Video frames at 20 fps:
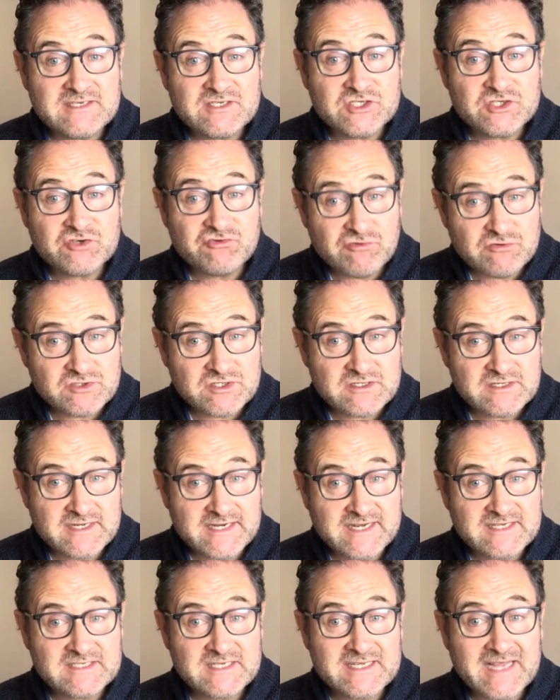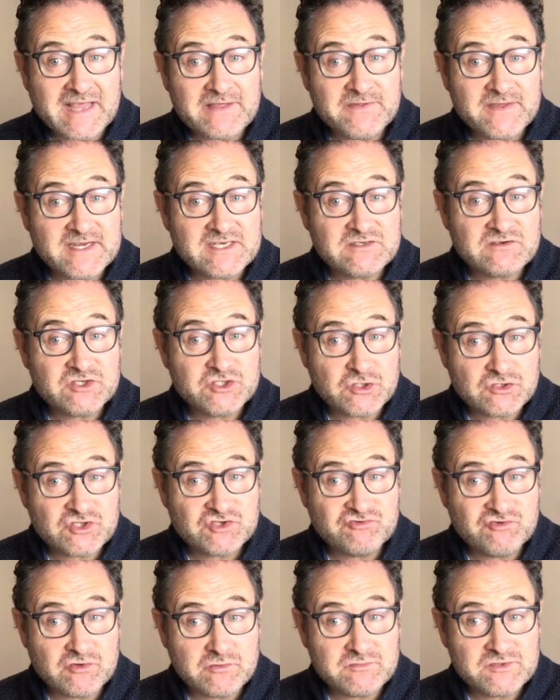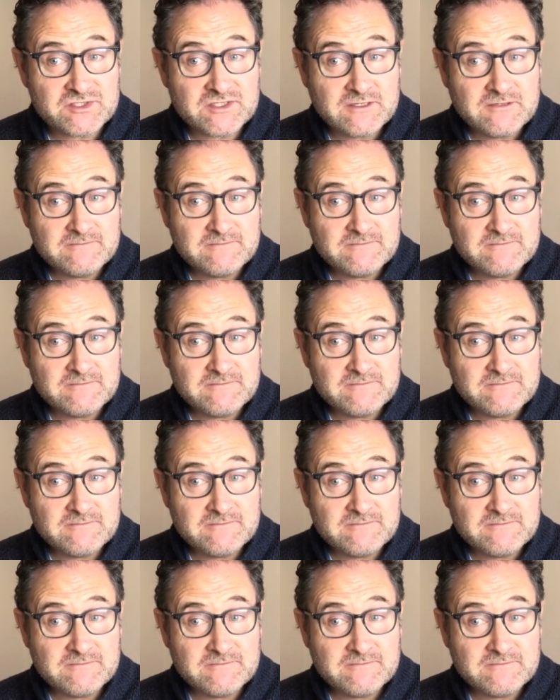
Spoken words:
scrutiny into the ethics of such groups